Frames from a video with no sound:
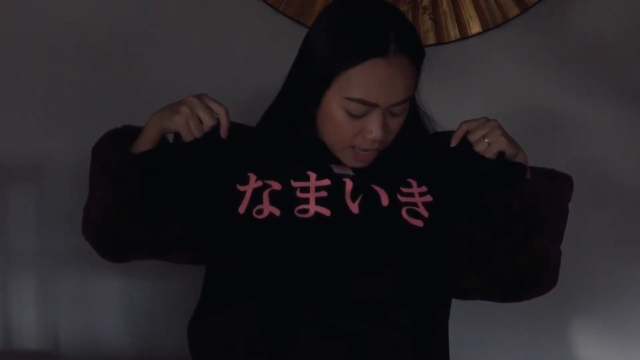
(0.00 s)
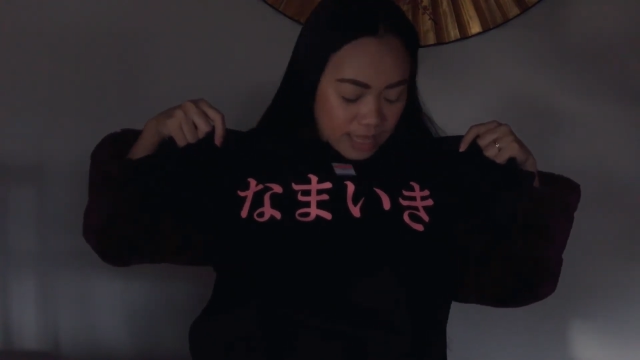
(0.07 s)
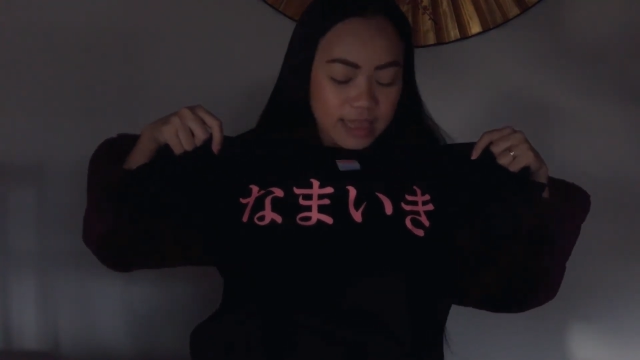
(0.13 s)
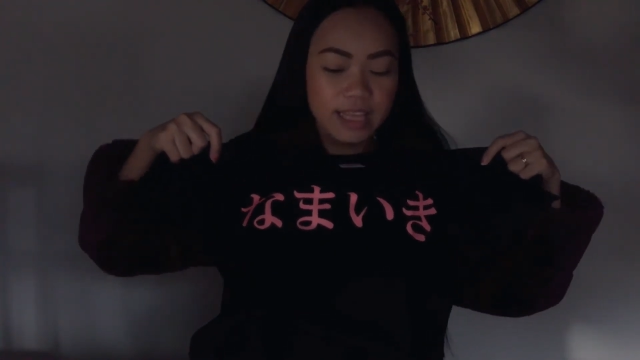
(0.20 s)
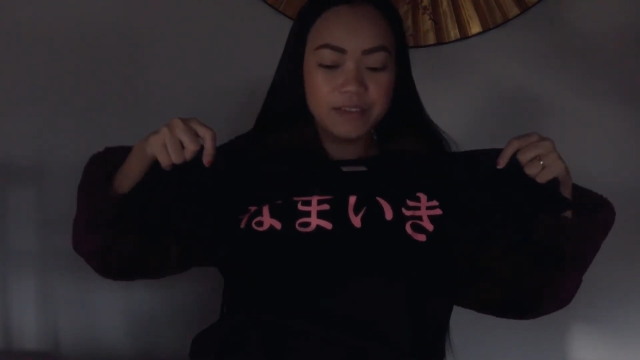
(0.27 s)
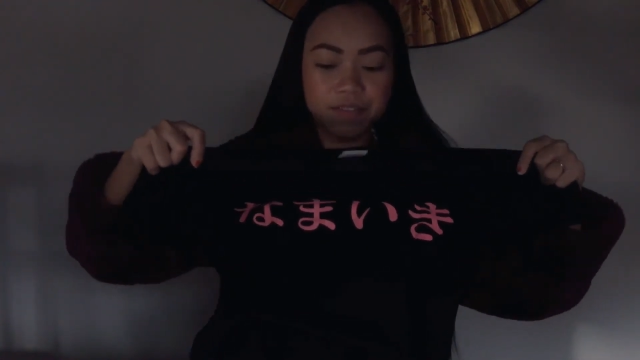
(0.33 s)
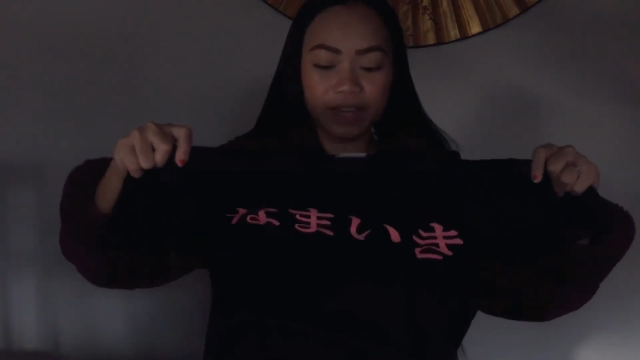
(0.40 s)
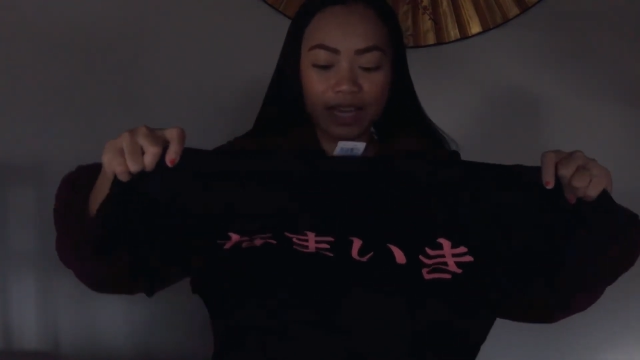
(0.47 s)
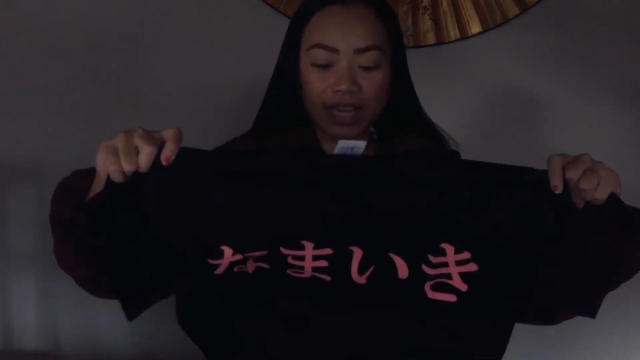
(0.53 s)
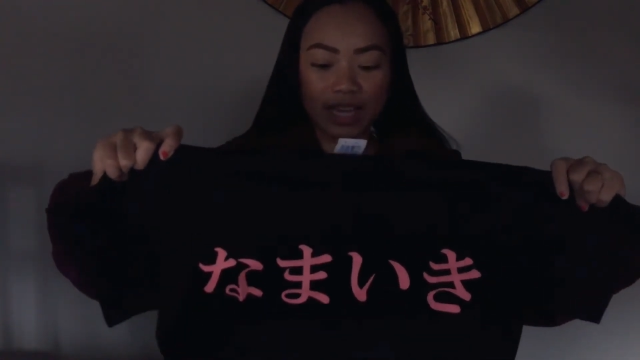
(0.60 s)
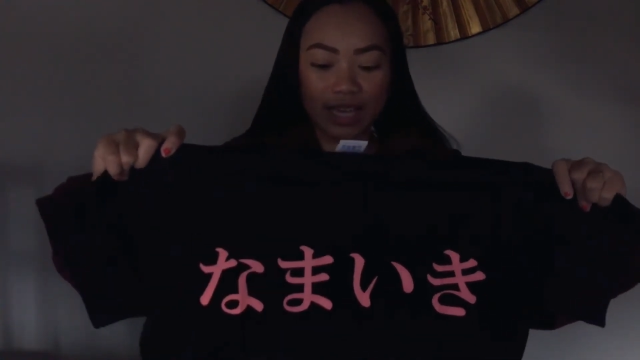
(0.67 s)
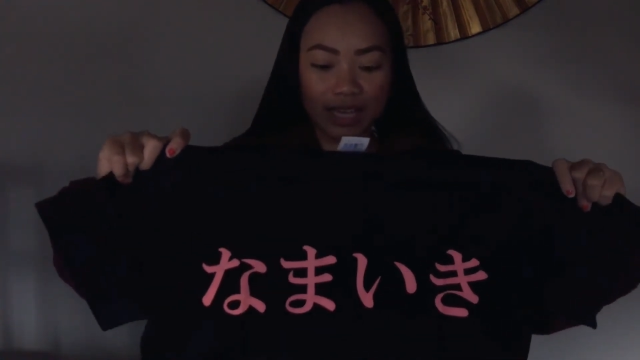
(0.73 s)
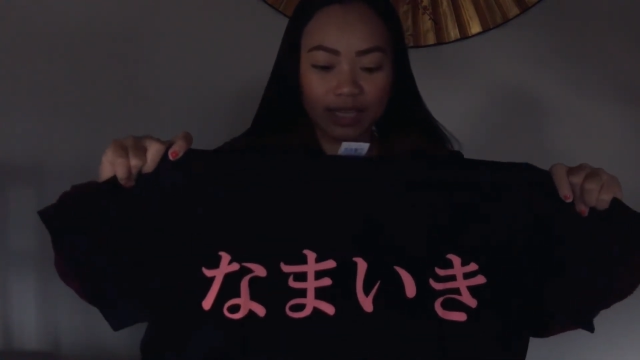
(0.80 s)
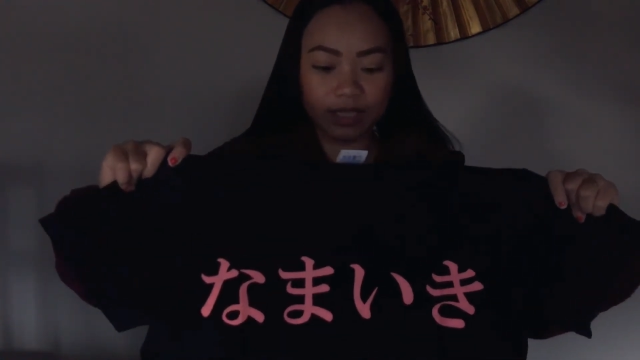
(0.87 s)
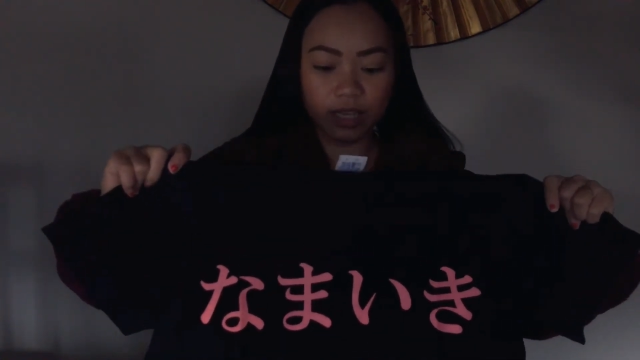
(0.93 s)
I love
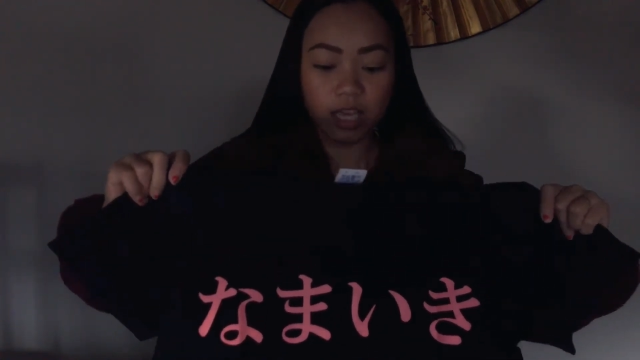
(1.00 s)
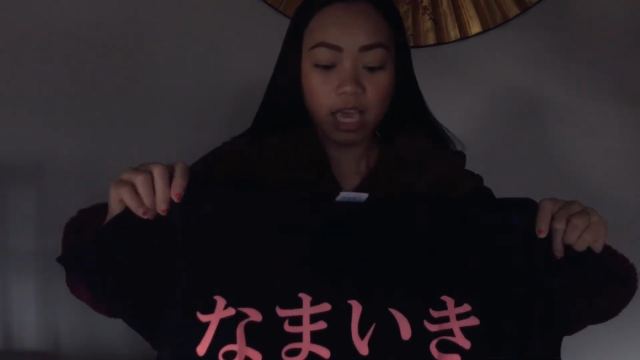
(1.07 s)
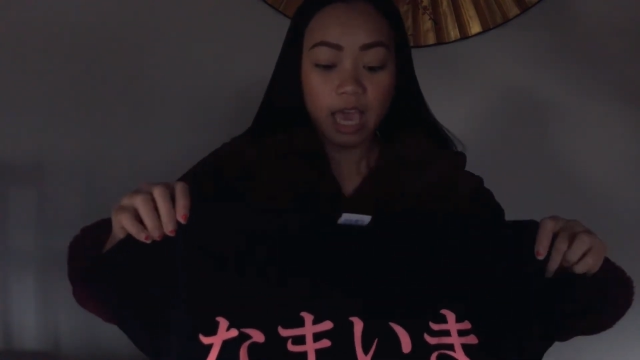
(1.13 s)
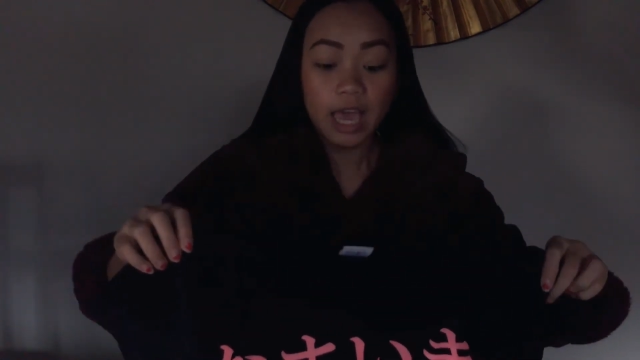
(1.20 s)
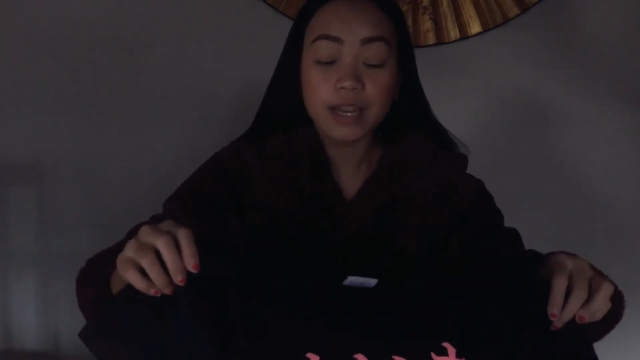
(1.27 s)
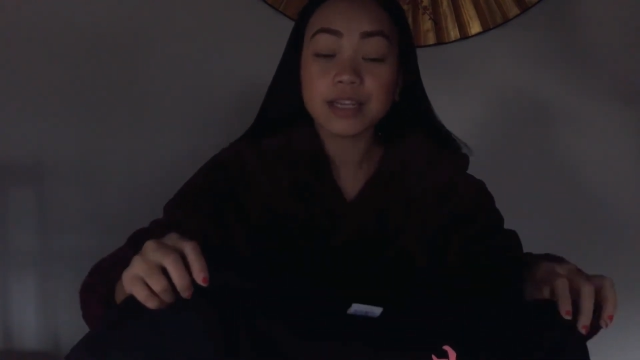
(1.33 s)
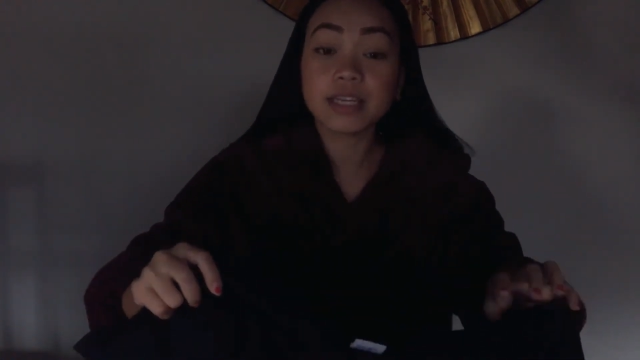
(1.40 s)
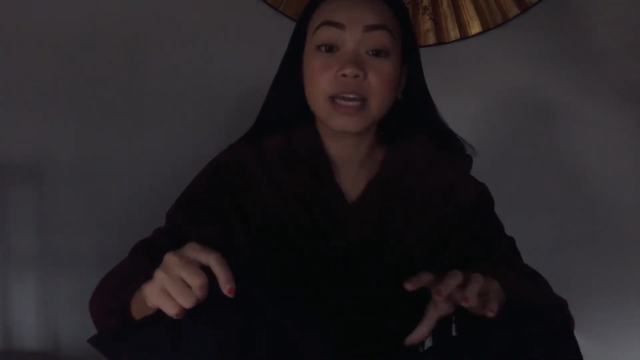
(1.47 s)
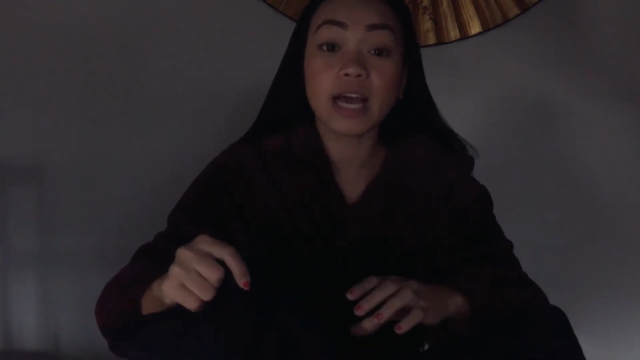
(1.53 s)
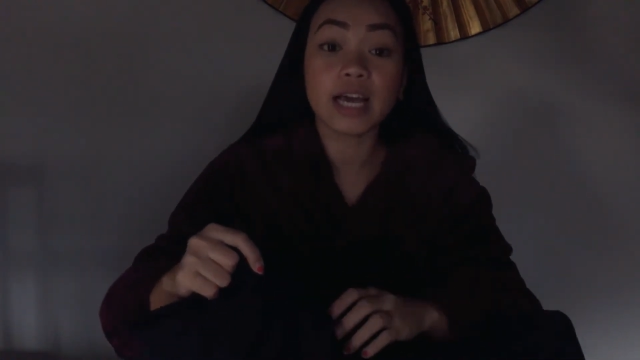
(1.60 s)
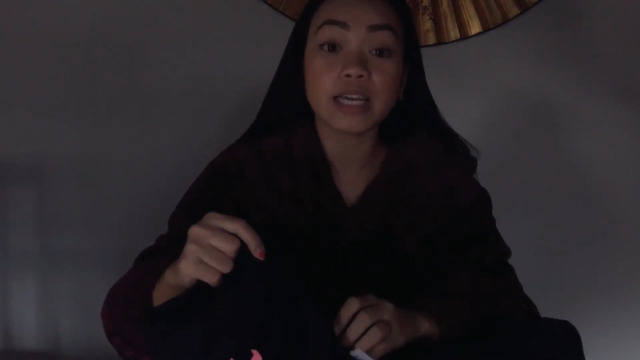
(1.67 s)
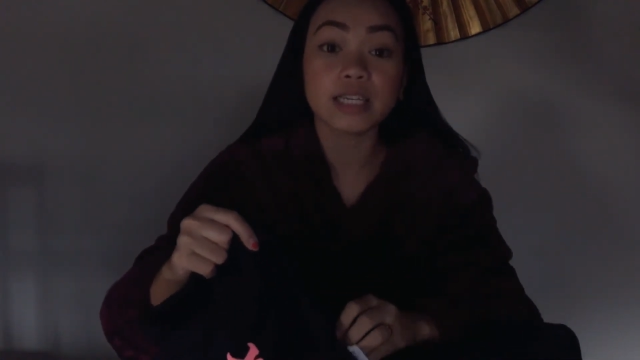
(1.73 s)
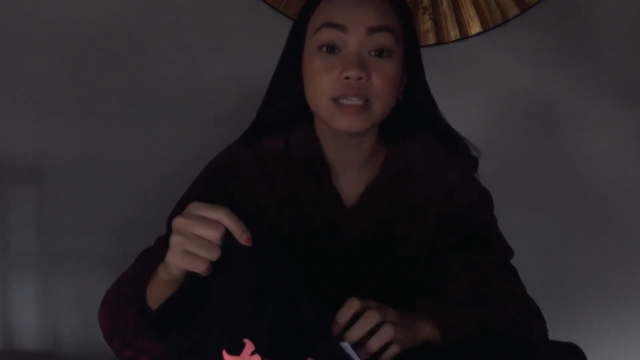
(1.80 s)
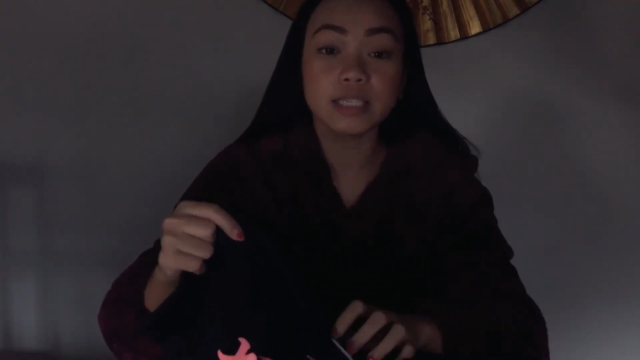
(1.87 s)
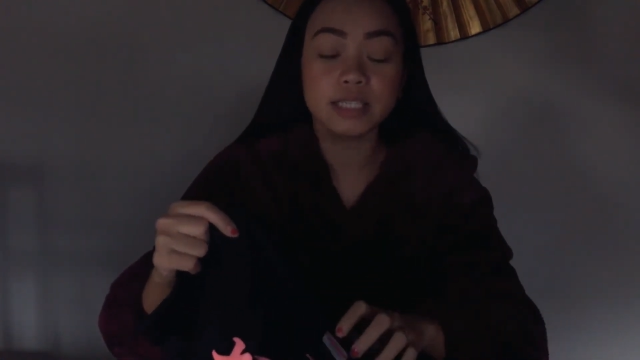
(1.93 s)
it. And
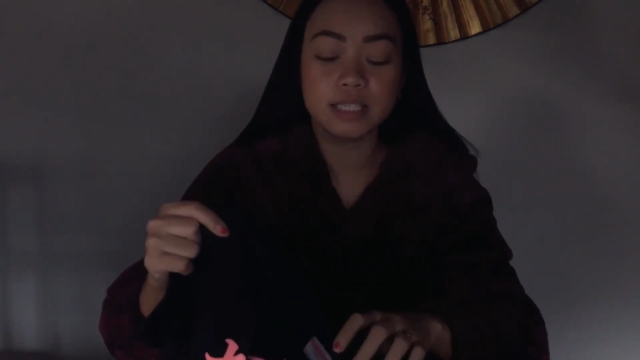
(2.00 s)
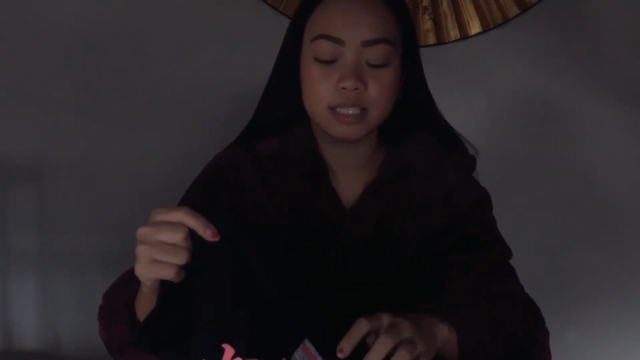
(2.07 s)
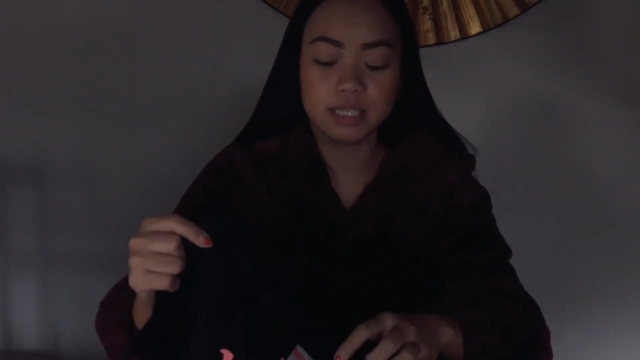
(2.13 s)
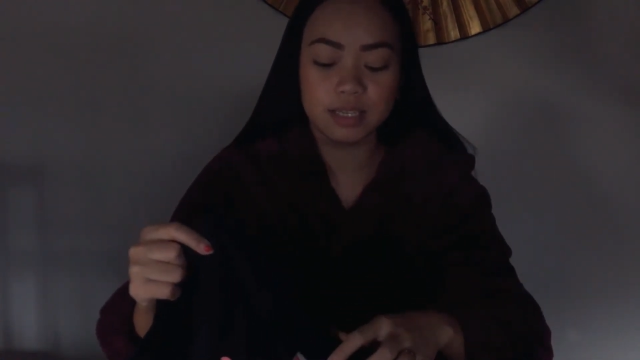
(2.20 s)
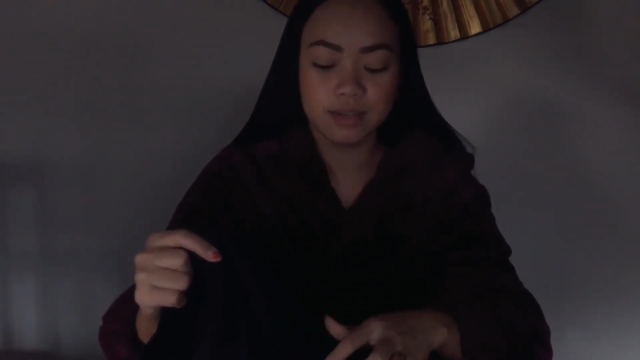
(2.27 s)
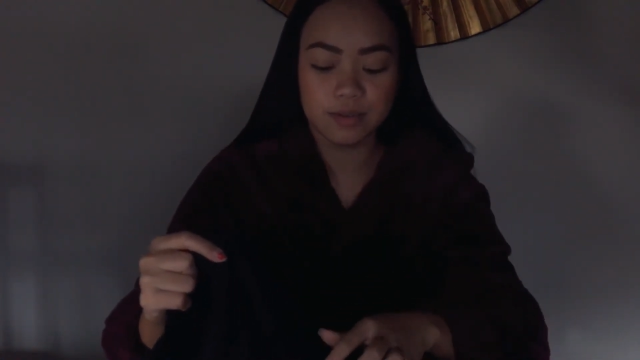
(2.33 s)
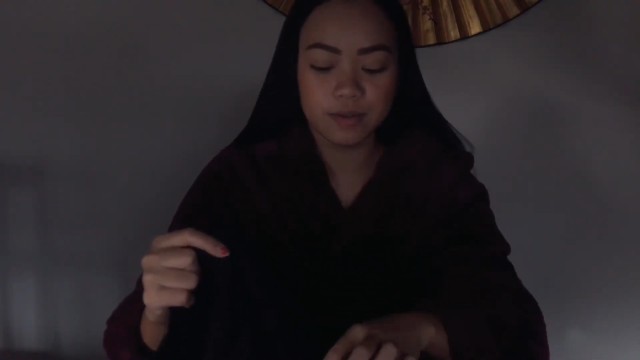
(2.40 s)
guys,